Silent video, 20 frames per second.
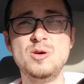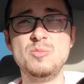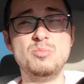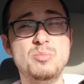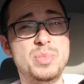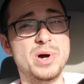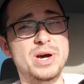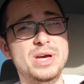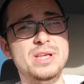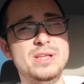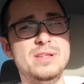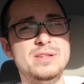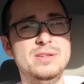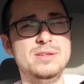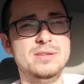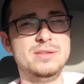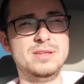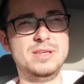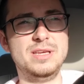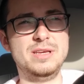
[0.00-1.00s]
but
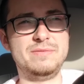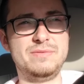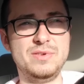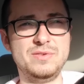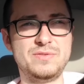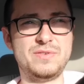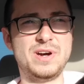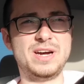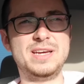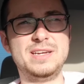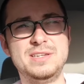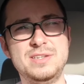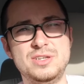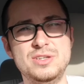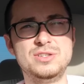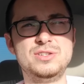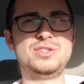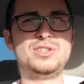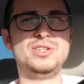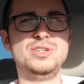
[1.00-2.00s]
if you find a
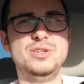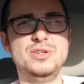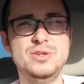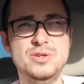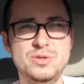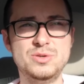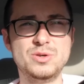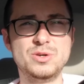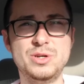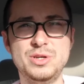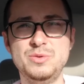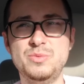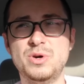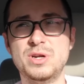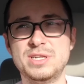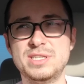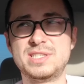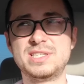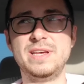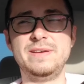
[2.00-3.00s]
good shoe, or you want
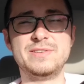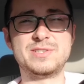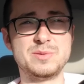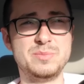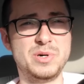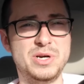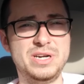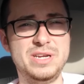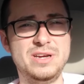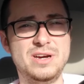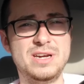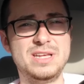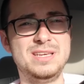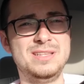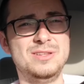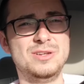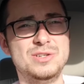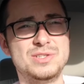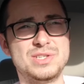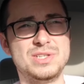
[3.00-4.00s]
to save some money on it, and there's a